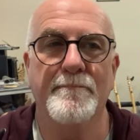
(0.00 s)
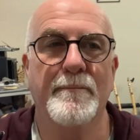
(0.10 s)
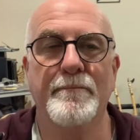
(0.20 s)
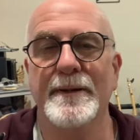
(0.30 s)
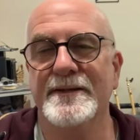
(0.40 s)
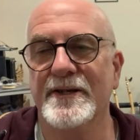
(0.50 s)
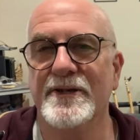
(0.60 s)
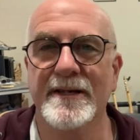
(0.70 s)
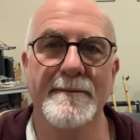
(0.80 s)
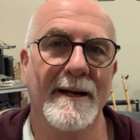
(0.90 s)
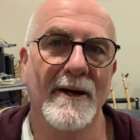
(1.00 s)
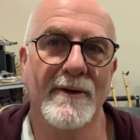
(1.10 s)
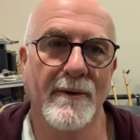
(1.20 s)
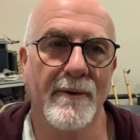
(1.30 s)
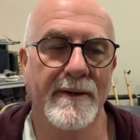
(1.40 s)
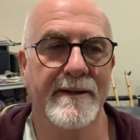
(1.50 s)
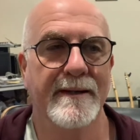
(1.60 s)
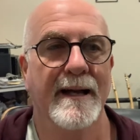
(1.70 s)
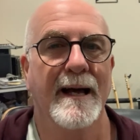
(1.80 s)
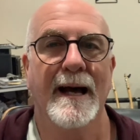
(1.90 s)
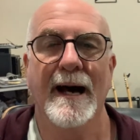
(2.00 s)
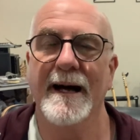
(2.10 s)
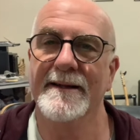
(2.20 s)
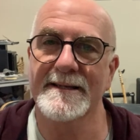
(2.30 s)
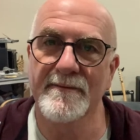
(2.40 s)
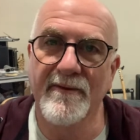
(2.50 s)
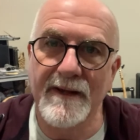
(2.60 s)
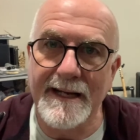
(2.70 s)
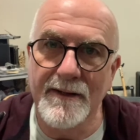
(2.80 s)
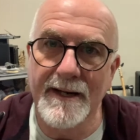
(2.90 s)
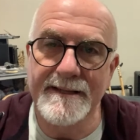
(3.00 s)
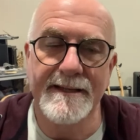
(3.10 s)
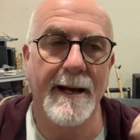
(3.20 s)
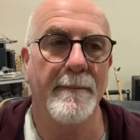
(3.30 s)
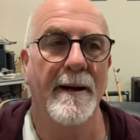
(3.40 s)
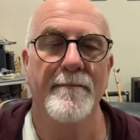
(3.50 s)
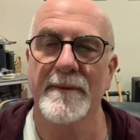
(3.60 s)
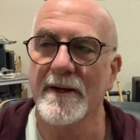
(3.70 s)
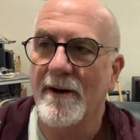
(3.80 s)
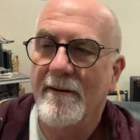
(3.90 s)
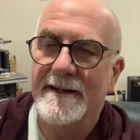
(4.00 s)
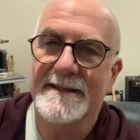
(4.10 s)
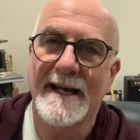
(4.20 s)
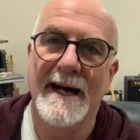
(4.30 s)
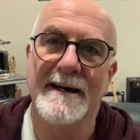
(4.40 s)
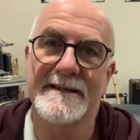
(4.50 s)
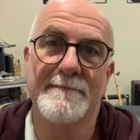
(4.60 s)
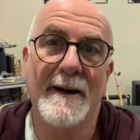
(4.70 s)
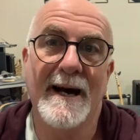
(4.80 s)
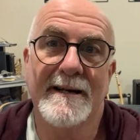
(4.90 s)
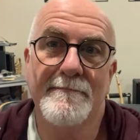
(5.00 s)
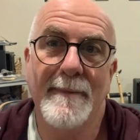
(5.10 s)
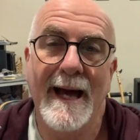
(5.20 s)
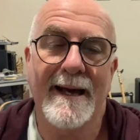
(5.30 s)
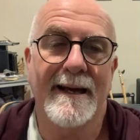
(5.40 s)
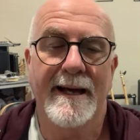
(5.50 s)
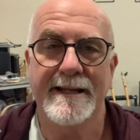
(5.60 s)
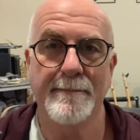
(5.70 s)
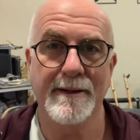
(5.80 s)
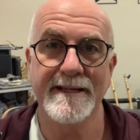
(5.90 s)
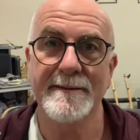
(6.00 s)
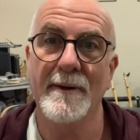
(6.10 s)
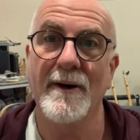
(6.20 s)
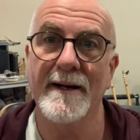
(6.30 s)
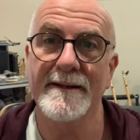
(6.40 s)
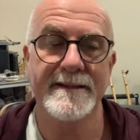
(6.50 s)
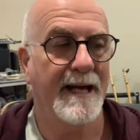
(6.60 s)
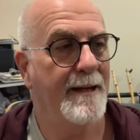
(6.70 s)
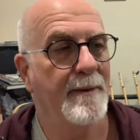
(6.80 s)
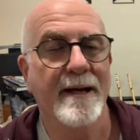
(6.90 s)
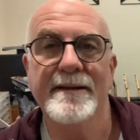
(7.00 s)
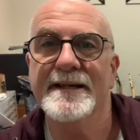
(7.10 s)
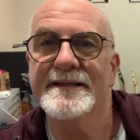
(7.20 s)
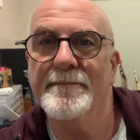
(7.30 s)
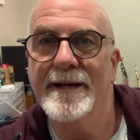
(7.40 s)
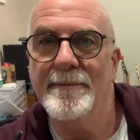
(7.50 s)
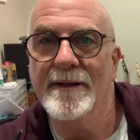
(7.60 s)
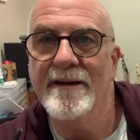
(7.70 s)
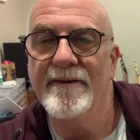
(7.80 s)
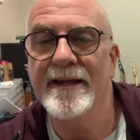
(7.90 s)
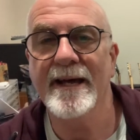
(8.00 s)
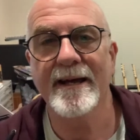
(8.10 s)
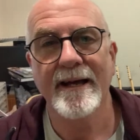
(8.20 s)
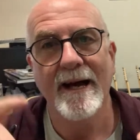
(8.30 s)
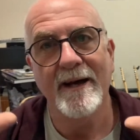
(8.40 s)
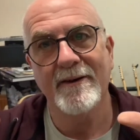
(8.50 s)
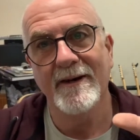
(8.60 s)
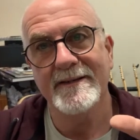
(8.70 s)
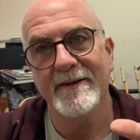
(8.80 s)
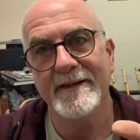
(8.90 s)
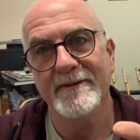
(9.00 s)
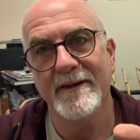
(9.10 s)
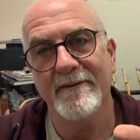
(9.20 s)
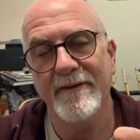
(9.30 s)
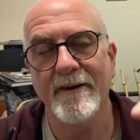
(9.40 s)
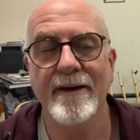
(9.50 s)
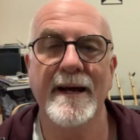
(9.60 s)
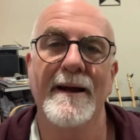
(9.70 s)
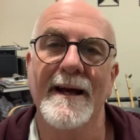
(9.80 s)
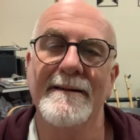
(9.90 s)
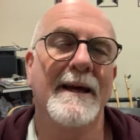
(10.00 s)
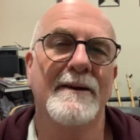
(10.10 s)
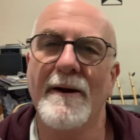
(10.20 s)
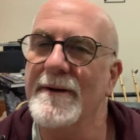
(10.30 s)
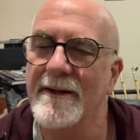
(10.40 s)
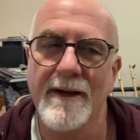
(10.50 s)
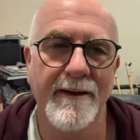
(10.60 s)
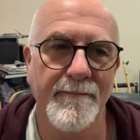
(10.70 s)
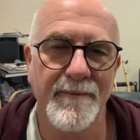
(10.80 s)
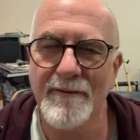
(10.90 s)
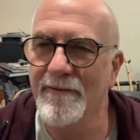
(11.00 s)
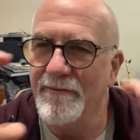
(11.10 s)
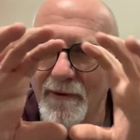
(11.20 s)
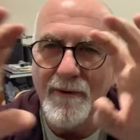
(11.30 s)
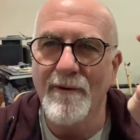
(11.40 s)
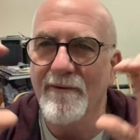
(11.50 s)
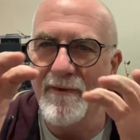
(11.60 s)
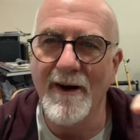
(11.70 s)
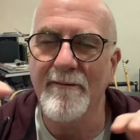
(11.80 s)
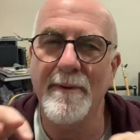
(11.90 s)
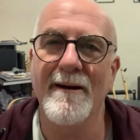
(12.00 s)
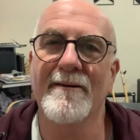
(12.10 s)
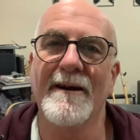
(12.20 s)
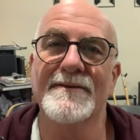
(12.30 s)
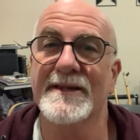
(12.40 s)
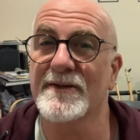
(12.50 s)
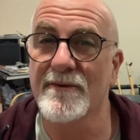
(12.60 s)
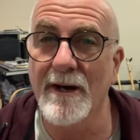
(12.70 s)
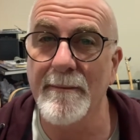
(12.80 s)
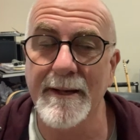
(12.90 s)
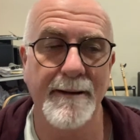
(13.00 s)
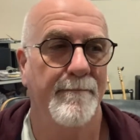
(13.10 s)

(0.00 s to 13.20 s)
positioned to make a cordon, there's some floodlights up, the coroner's car's parked back, the police are behind the tape, there's some people over there, a guy's got his iron phone out. They go into like 4 or 5 paragraphs describing it.